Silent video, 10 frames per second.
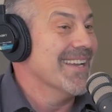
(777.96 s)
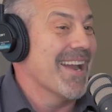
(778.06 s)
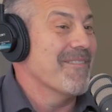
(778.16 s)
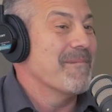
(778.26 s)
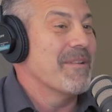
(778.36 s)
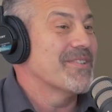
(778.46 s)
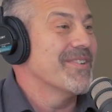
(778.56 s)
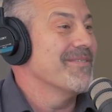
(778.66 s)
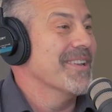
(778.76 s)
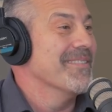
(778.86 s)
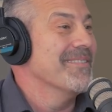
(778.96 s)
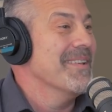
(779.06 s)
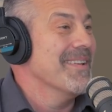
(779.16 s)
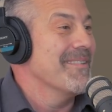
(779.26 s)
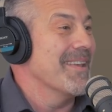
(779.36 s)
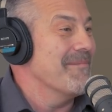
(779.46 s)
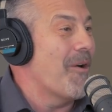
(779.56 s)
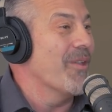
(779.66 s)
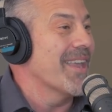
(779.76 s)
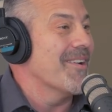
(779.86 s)
and I have a picture of you know him
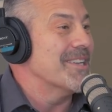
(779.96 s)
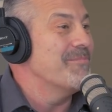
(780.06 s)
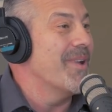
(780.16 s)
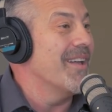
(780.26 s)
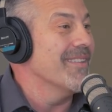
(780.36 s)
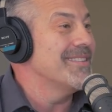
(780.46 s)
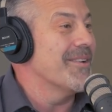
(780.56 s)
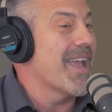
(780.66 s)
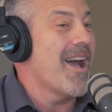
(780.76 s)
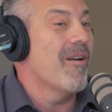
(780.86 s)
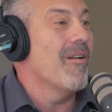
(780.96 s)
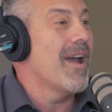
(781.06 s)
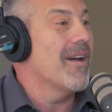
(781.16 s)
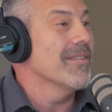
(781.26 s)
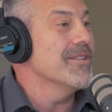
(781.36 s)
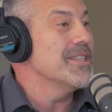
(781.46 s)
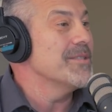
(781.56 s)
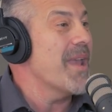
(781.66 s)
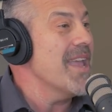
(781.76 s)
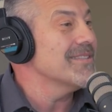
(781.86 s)
holding out his belt, showing how how loose his
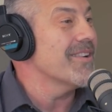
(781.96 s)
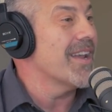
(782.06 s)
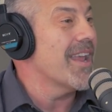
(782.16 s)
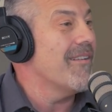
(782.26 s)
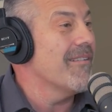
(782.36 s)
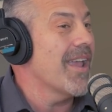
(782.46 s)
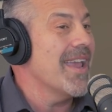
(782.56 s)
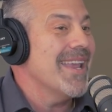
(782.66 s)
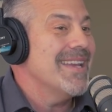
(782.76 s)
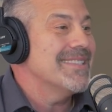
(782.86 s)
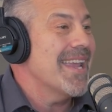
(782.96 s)
pants are now right. in his